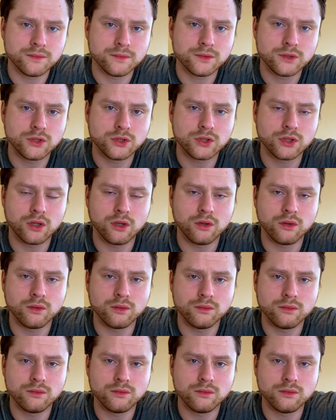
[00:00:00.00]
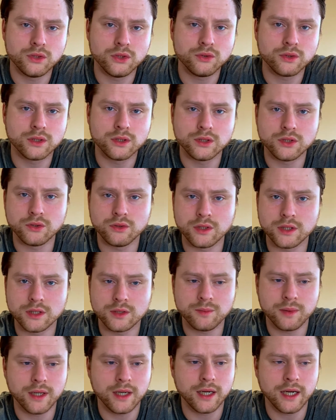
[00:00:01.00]
So you can do this
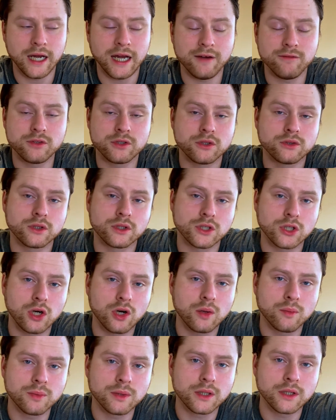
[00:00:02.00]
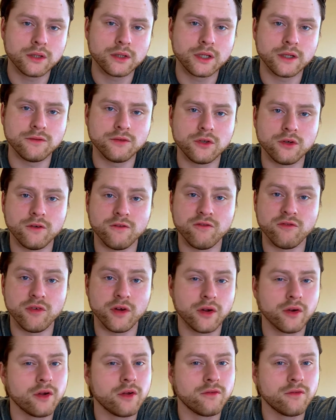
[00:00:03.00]
by having your guitar player give you a very,